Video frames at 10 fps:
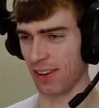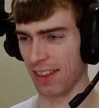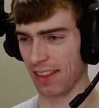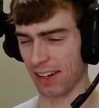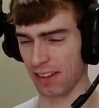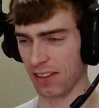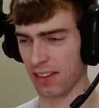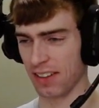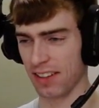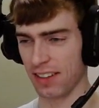anything.
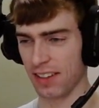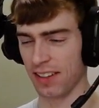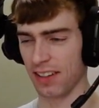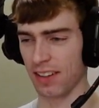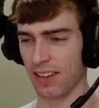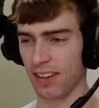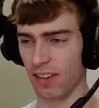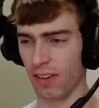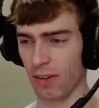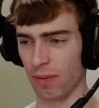
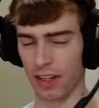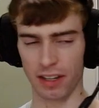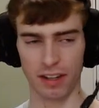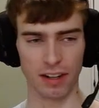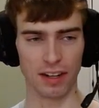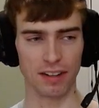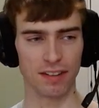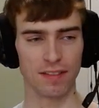Oh my god.